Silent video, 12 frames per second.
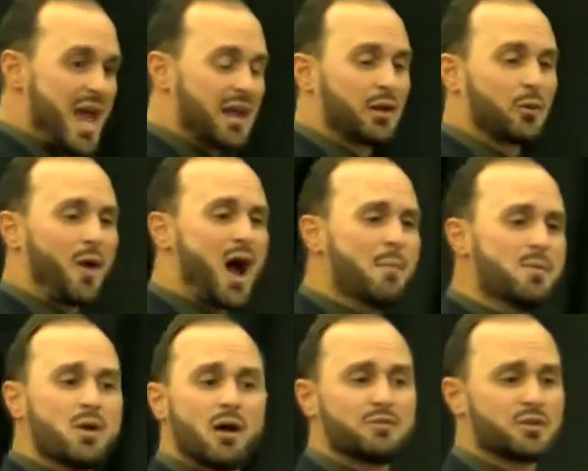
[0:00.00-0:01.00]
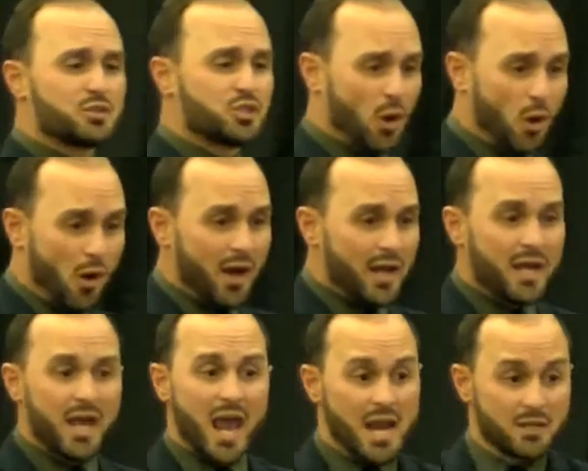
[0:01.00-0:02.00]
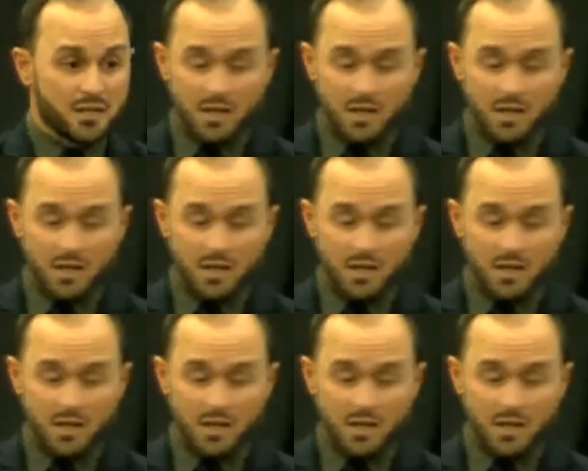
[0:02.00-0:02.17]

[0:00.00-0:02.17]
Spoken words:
and it'll rob you of your joy, and